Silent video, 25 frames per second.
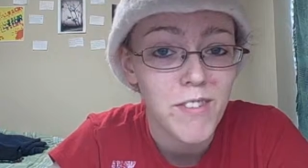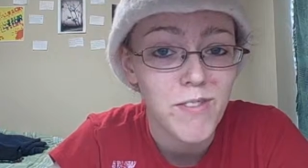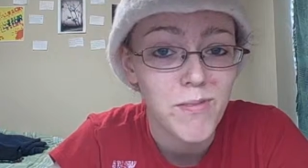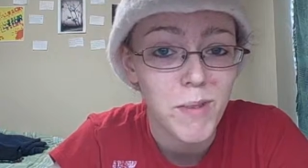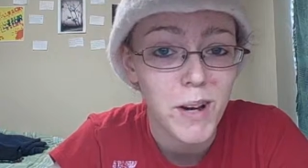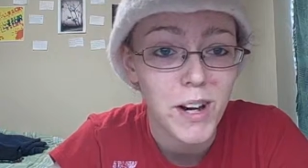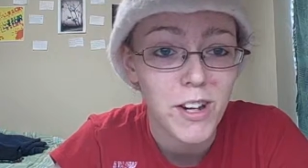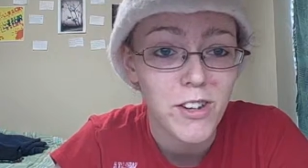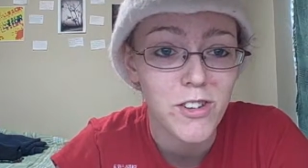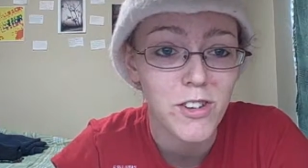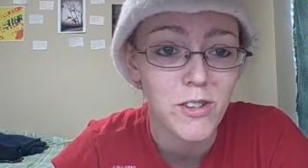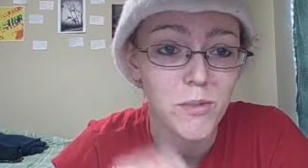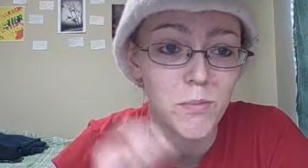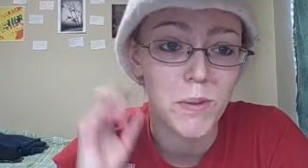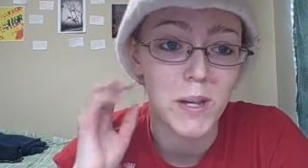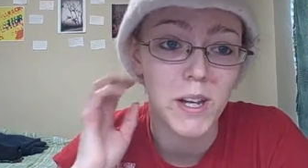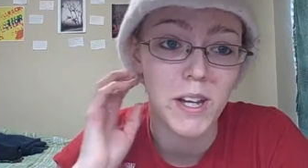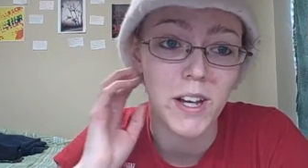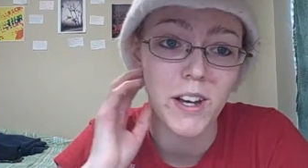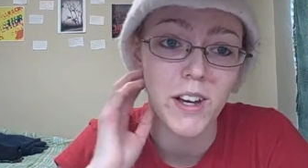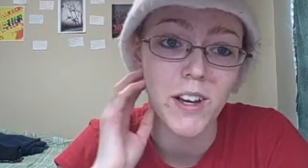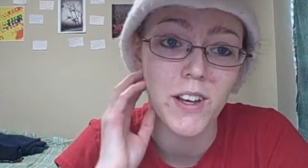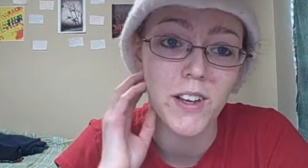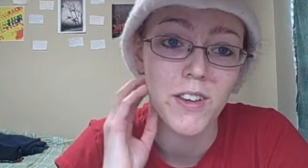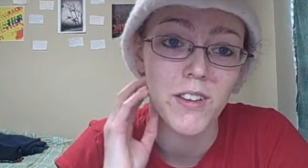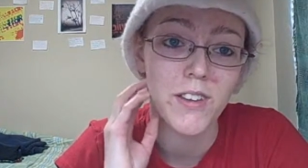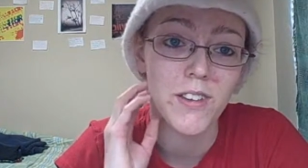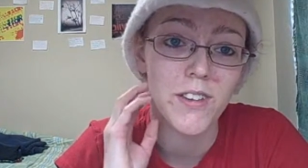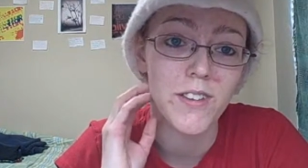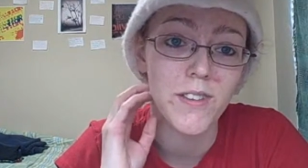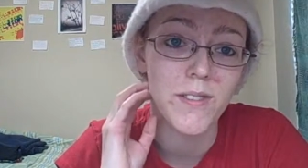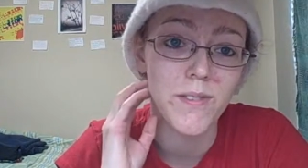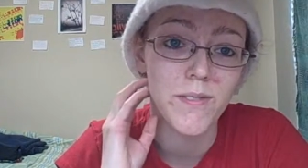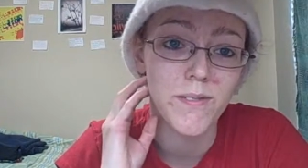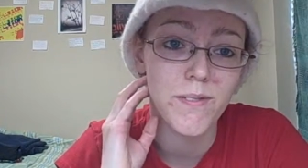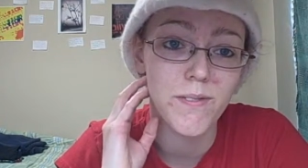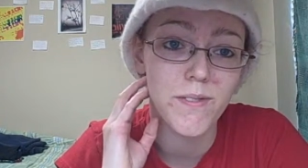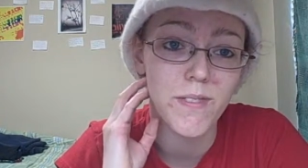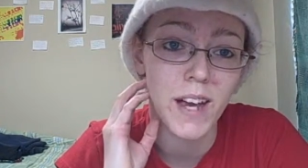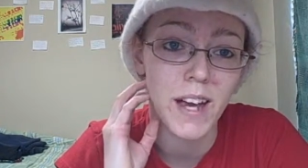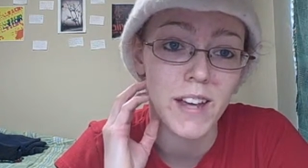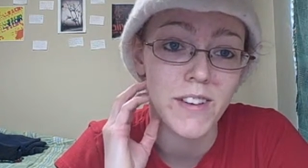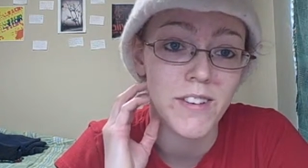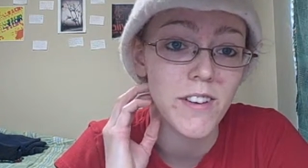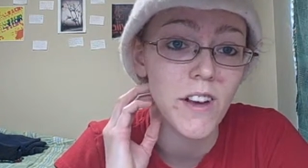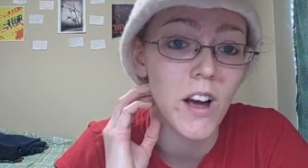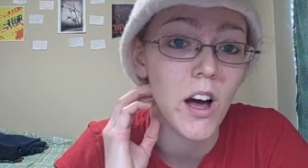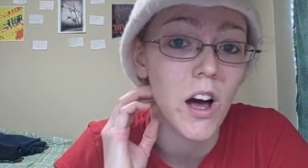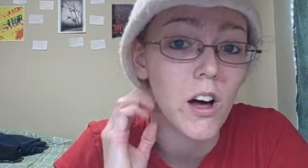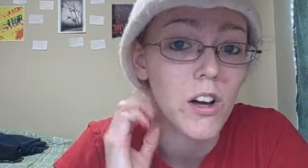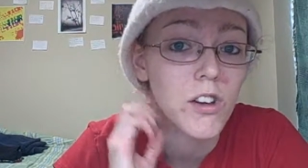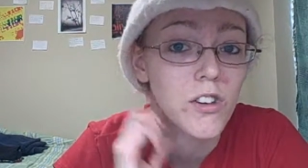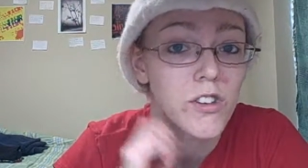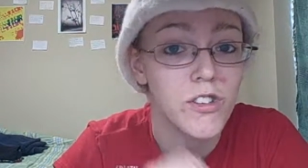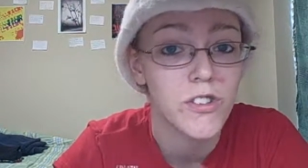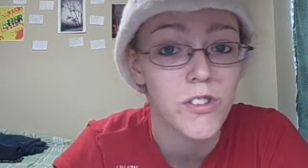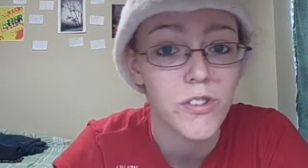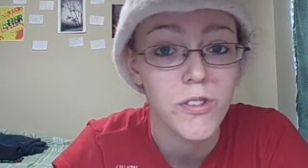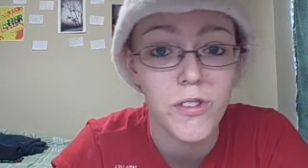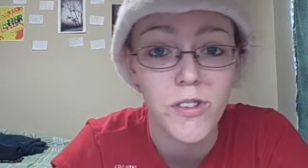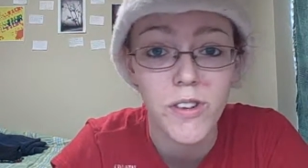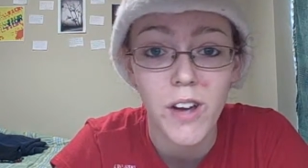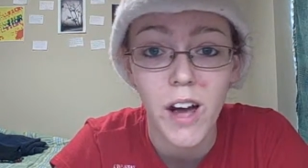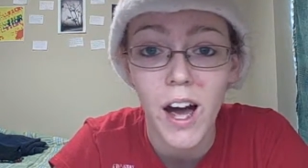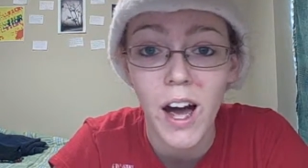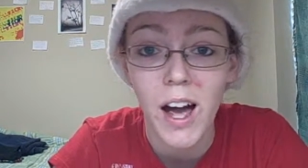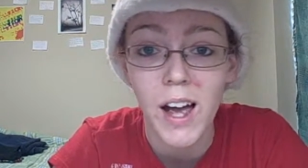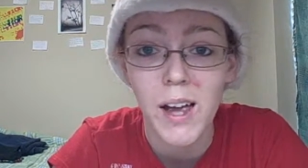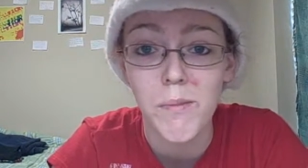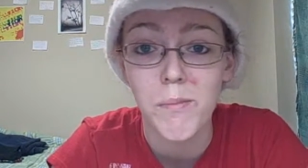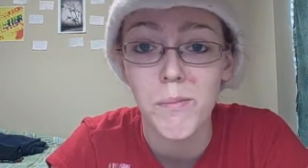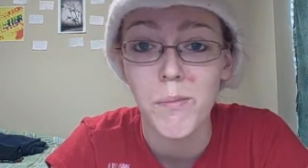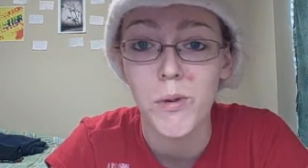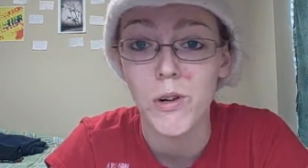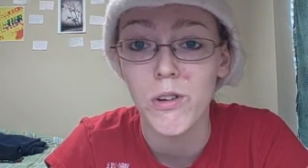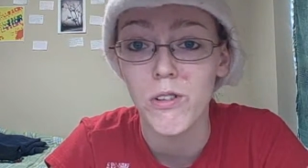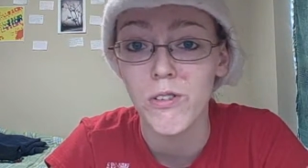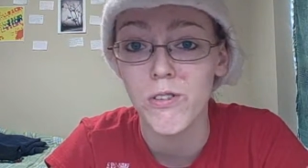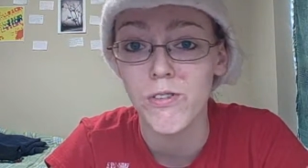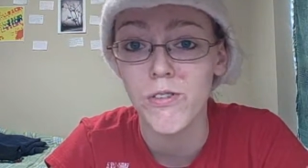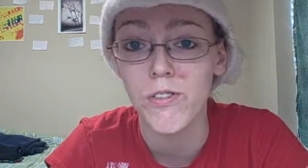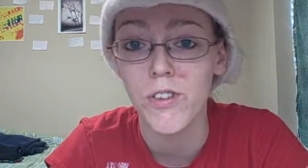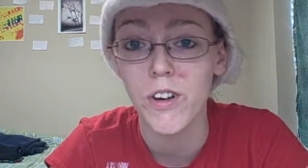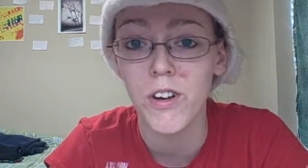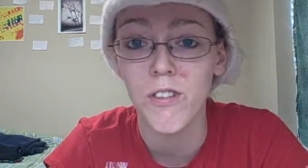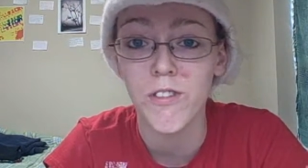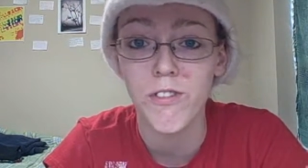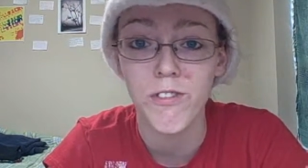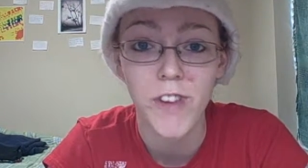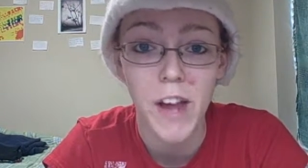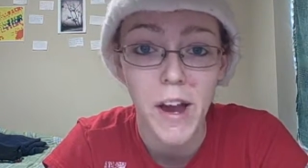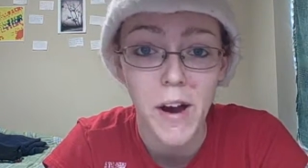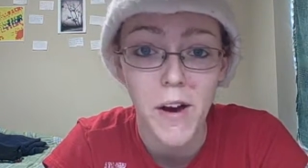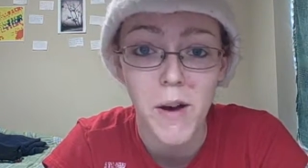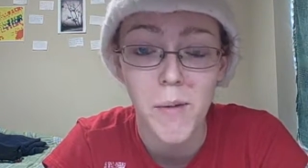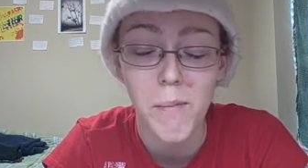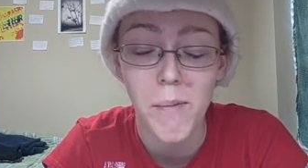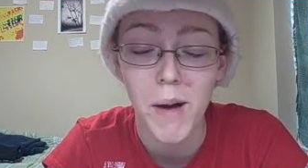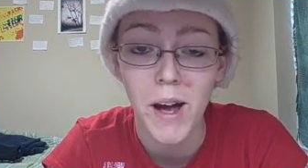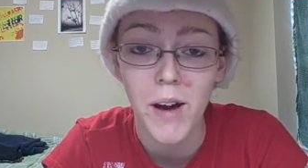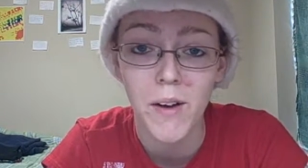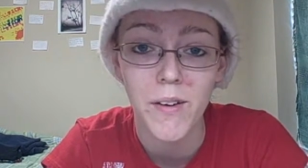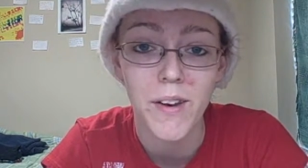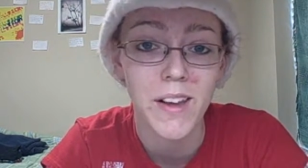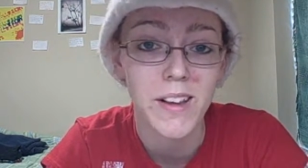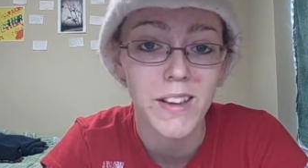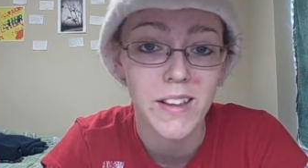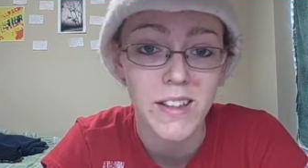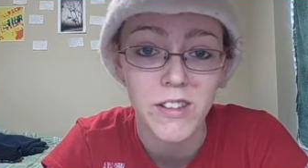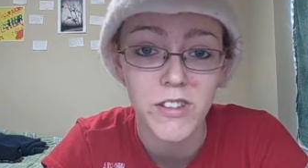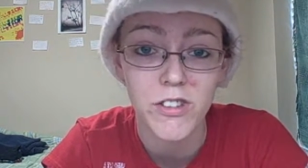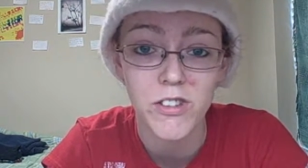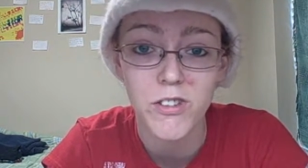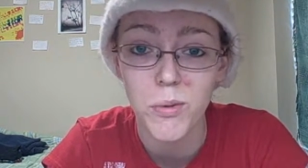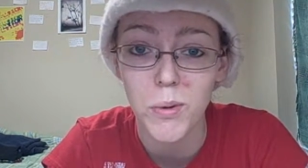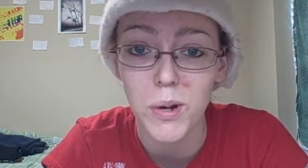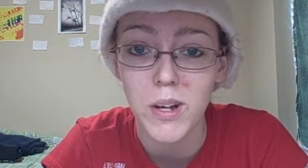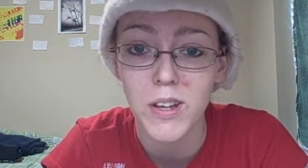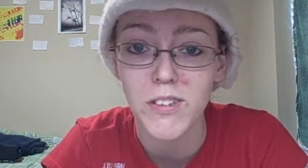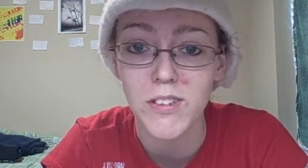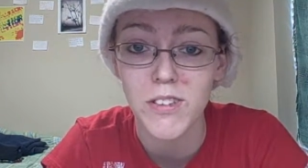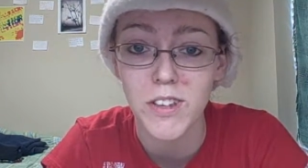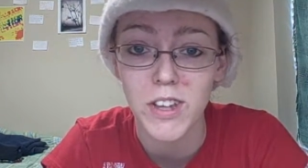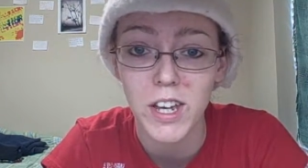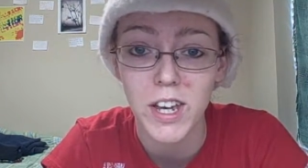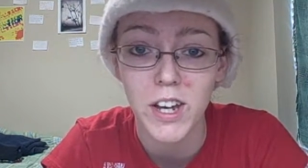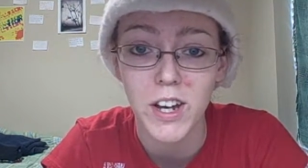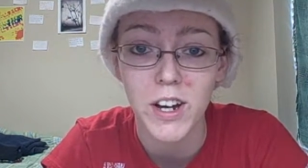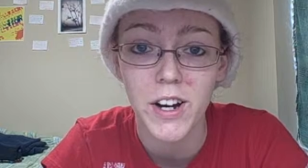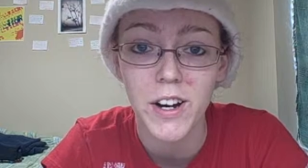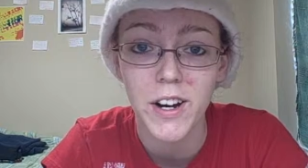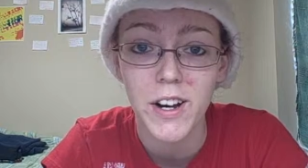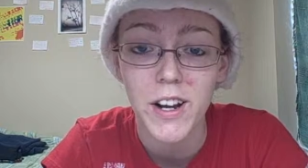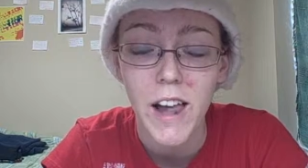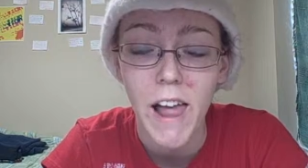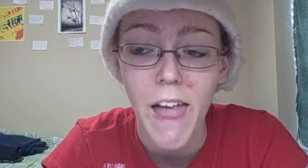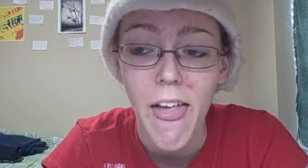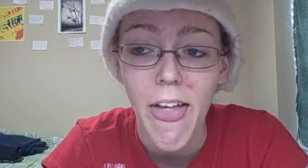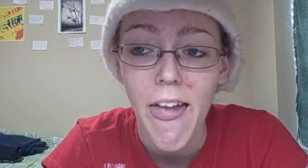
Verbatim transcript: have much because as a college student I move a fair amount at least twice a year